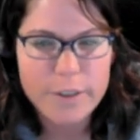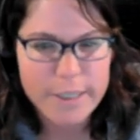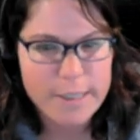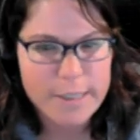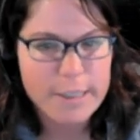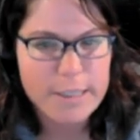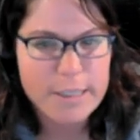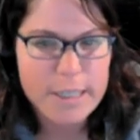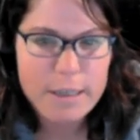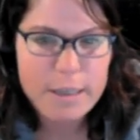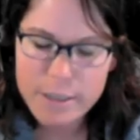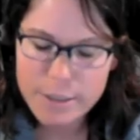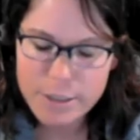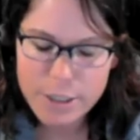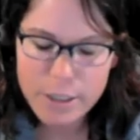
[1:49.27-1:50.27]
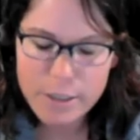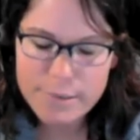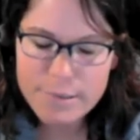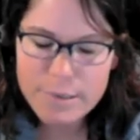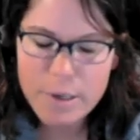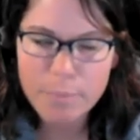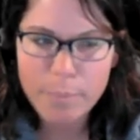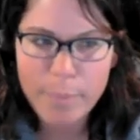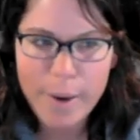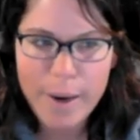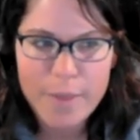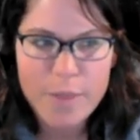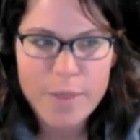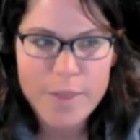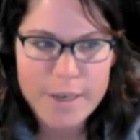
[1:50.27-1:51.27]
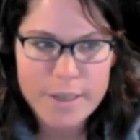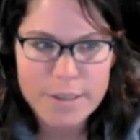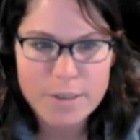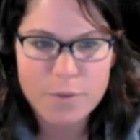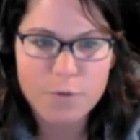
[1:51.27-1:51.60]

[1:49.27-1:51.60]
to 16 interns but this